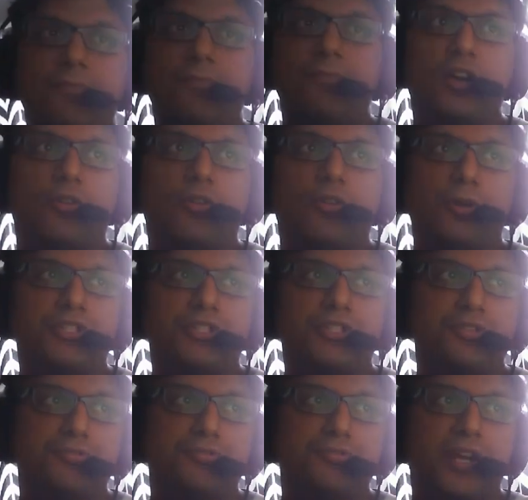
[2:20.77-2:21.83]
not going
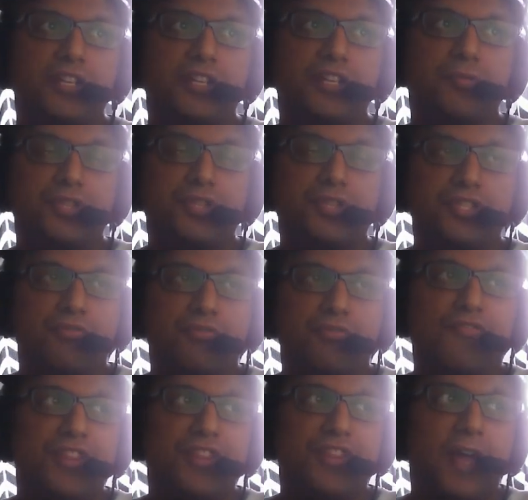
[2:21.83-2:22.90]
to hit you with a 0
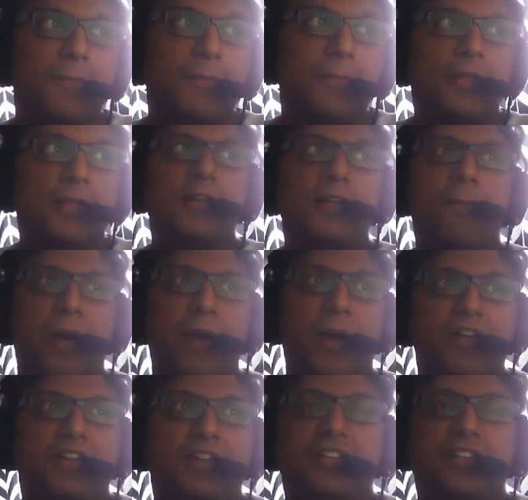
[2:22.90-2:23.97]
for that. But
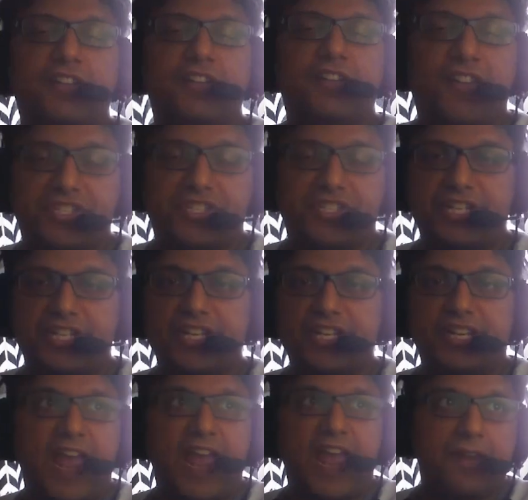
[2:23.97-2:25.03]
if I see it
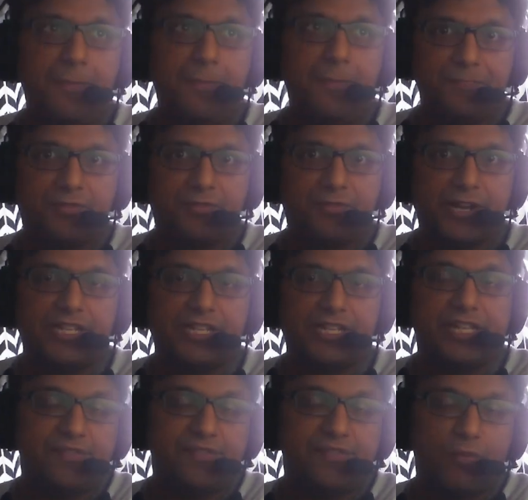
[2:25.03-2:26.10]
again, right,
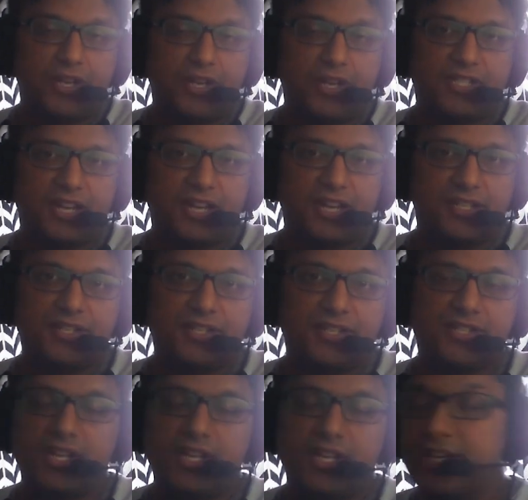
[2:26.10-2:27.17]
even one
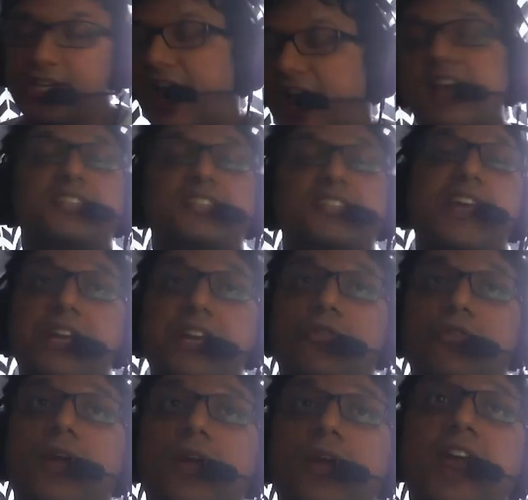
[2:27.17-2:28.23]
sentence in an essay
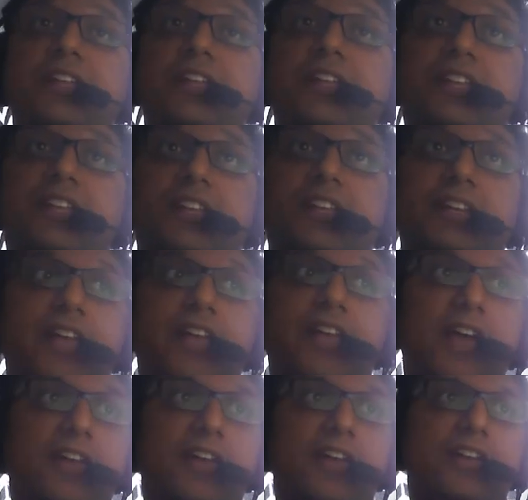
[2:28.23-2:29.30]
or anything like
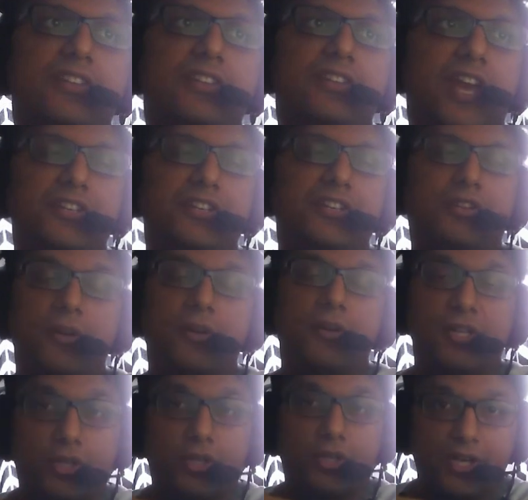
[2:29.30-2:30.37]
that, then you're going to be
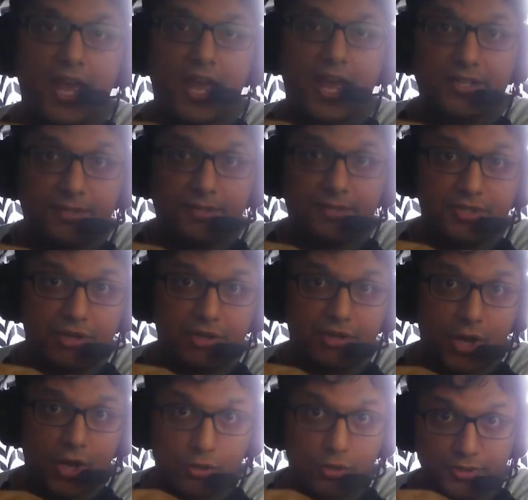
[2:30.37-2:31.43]
looking at some
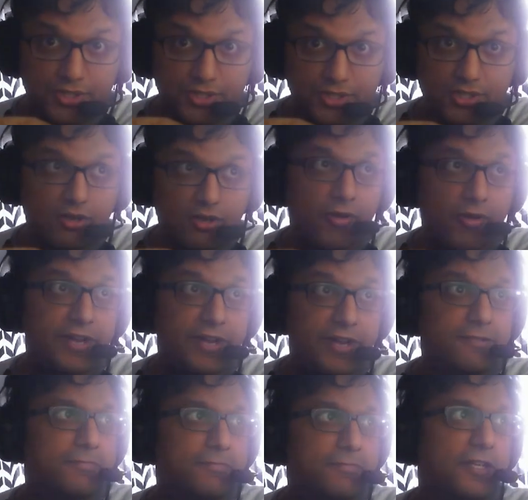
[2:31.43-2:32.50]
zeros, all right?
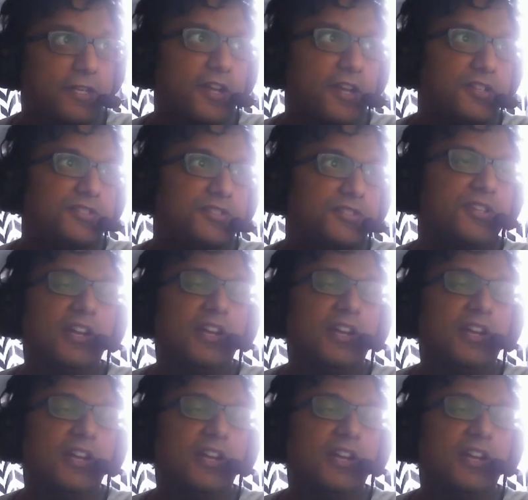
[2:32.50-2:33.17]
Because,